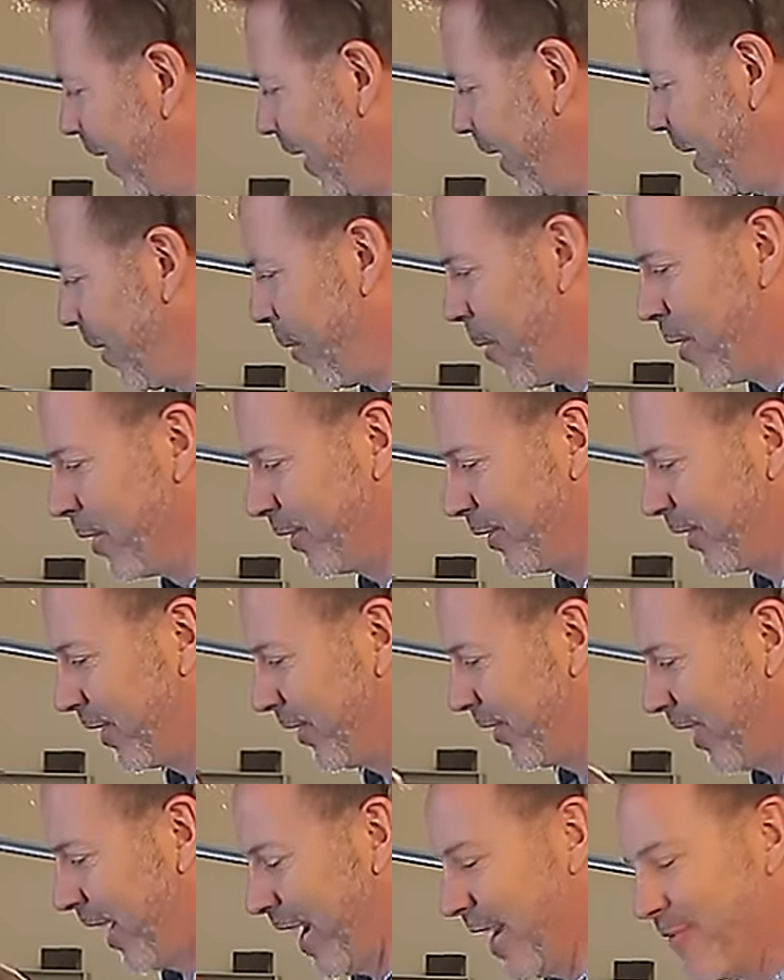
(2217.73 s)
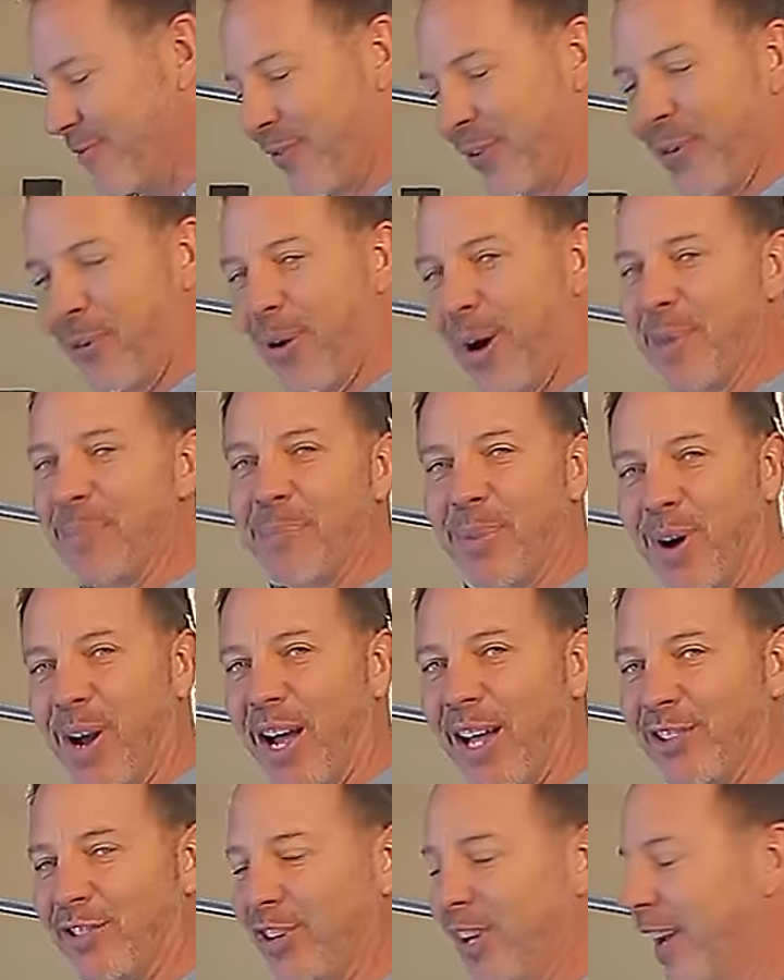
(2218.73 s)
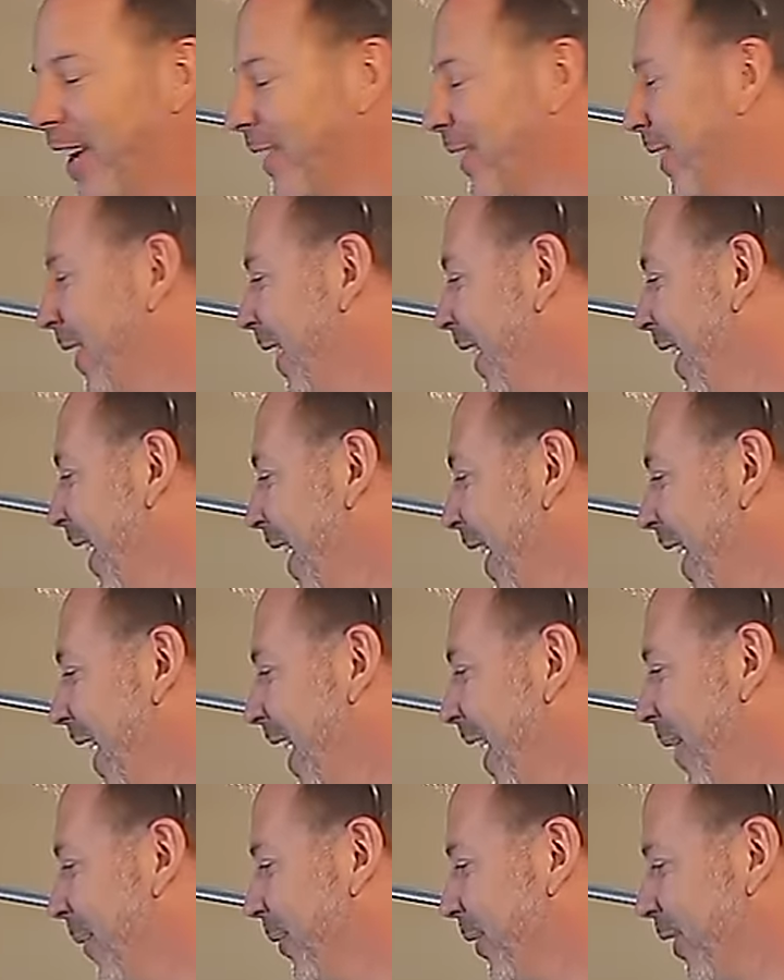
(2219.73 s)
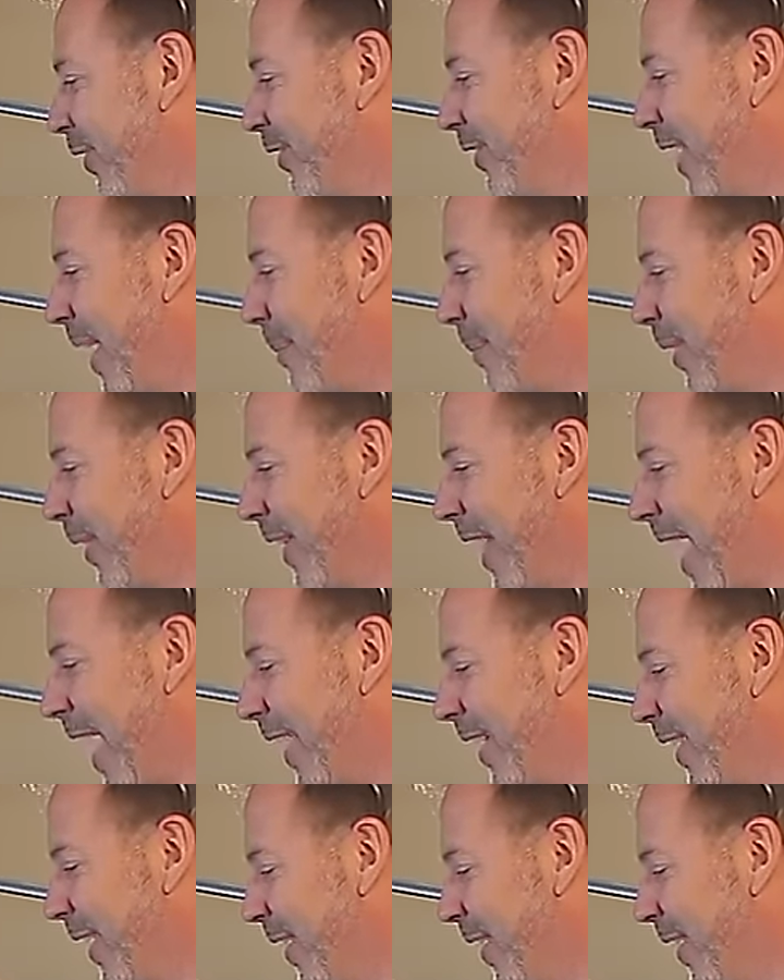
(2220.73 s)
It was designed for one project. It was assembled out